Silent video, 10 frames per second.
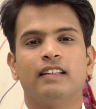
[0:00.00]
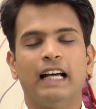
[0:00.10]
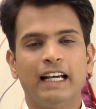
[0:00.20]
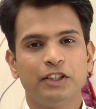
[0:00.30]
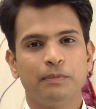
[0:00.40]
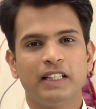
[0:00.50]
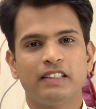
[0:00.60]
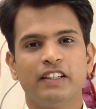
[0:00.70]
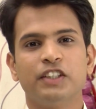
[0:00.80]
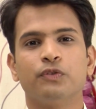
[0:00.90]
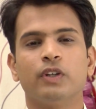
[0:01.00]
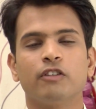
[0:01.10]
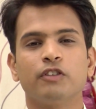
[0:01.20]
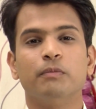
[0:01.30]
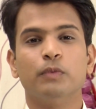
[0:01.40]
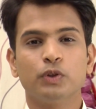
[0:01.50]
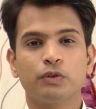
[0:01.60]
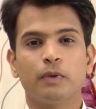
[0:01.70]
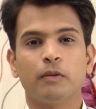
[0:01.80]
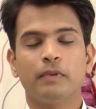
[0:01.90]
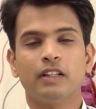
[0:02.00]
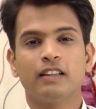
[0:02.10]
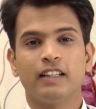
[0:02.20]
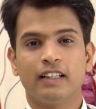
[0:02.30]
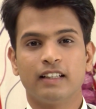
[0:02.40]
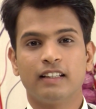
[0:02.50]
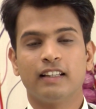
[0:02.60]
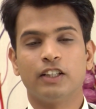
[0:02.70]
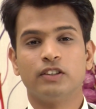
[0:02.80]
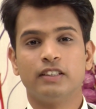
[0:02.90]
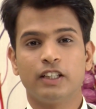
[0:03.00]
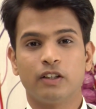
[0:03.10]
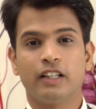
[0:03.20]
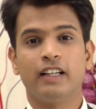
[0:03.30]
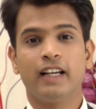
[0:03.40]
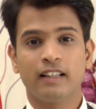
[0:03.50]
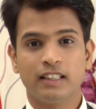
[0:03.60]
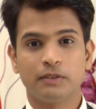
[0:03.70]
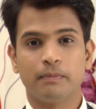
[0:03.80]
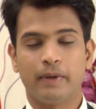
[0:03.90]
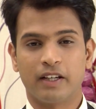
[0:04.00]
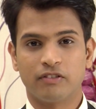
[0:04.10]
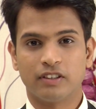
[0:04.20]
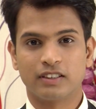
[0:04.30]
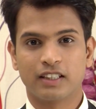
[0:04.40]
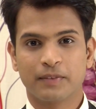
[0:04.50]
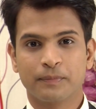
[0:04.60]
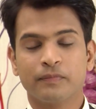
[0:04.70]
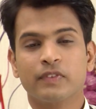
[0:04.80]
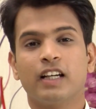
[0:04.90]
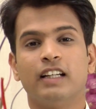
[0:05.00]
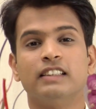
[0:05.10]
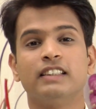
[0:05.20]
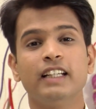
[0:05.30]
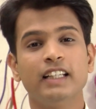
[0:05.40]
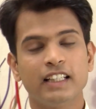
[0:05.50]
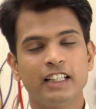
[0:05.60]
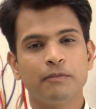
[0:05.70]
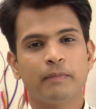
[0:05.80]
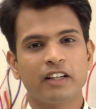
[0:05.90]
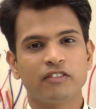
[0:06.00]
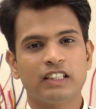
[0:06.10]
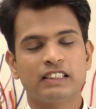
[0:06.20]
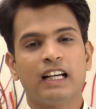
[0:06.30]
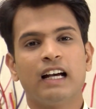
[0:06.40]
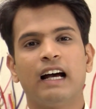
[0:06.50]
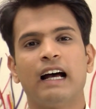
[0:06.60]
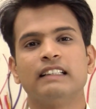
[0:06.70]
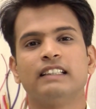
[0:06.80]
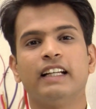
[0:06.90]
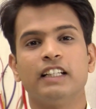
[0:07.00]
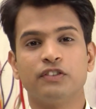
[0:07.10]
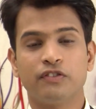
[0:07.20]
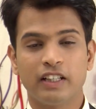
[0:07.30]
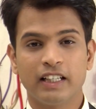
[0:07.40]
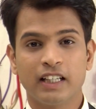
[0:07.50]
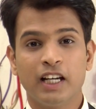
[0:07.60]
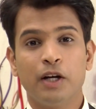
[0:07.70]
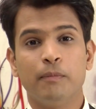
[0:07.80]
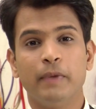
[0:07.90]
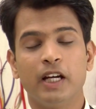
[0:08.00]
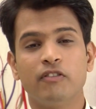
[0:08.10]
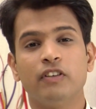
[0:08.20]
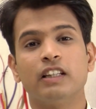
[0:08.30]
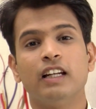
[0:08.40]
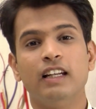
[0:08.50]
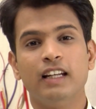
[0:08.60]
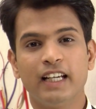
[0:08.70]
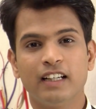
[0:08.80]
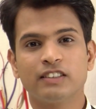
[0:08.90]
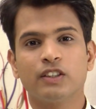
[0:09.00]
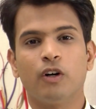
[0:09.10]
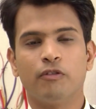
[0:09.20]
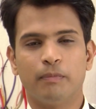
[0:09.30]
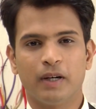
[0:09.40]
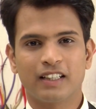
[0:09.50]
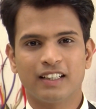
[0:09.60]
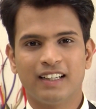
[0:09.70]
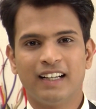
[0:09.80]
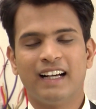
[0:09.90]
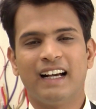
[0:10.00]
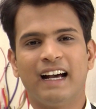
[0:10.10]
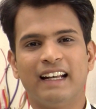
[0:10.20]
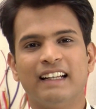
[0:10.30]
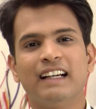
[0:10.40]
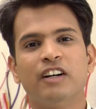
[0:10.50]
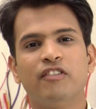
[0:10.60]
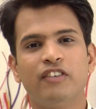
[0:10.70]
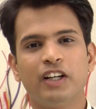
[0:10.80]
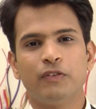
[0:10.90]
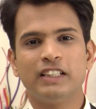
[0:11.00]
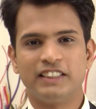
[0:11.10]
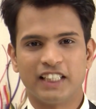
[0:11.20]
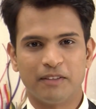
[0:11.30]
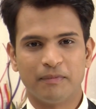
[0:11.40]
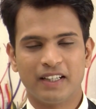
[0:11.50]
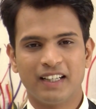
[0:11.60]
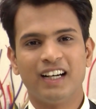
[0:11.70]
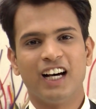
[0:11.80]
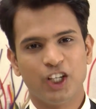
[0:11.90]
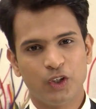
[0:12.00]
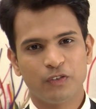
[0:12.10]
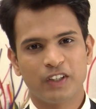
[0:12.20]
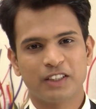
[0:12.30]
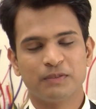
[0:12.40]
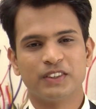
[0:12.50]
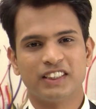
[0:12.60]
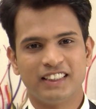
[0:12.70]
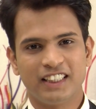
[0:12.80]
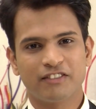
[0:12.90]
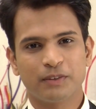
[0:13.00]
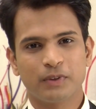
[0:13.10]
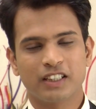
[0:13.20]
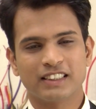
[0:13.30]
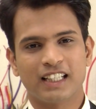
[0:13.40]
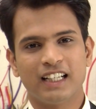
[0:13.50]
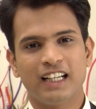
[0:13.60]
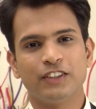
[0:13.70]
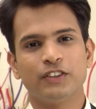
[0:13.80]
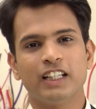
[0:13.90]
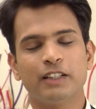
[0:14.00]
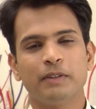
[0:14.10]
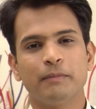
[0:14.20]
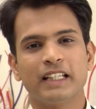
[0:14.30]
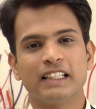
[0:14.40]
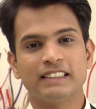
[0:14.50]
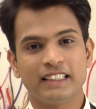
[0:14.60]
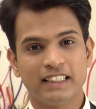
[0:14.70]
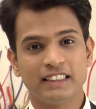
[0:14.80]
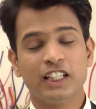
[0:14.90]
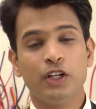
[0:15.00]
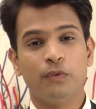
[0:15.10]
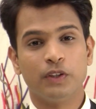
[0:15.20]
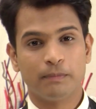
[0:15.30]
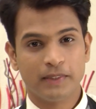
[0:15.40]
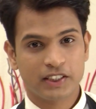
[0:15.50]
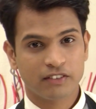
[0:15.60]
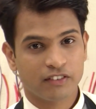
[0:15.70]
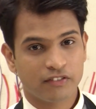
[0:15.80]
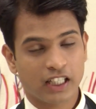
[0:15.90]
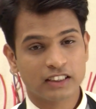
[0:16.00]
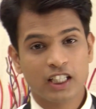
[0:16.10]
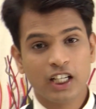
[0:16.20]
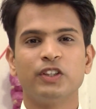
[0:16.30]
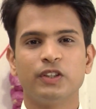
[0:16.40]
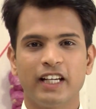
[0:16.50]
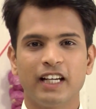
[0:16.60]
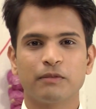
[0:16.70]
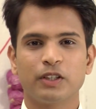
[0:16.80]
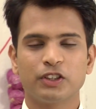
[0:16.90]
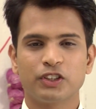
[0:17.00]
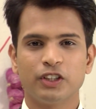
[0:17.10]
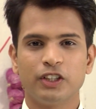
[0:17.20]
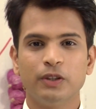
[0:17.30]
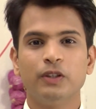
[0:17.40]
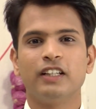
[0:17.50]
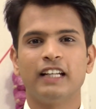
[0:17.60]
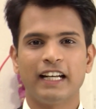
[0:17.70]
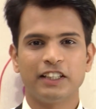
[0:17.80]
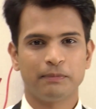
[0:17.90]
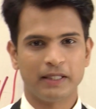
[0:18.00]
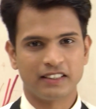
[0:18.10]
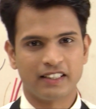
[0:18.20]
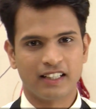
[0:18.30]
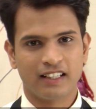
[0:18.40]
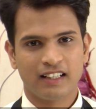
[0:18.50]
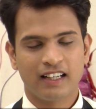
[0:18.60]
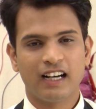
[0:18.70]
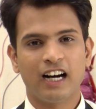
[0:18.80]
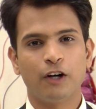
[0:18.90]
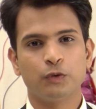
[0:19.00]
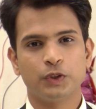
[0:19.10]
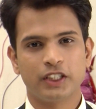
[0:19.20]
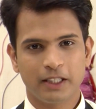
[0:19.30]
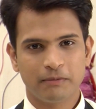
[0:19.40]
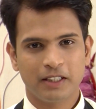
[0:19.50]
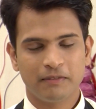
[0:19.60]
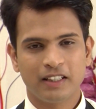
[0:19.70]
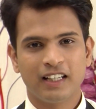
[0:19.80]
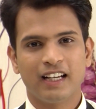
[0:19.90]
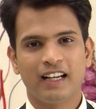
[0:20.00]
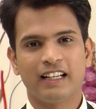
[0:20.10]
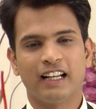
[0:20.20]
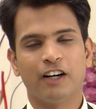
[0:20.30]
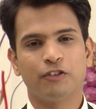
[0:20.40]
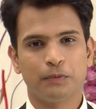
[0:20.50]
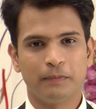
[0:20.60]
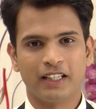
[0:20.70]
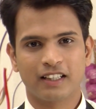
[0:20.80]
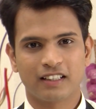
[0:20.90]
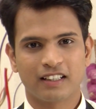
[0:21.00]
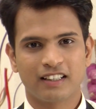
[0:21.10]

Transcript: Danish pastry is one of the most popular thing that you see on an English breakfast. It is eaten in breakfast as it is filling made with layers of butter and filled with jam. Hello and welcome to Sanjeev Kapoor Khazana and the Ultimate Baking Series with me Chef Afraz. Today I'm going to show you Danish pastry, how to shape them and how to bake it.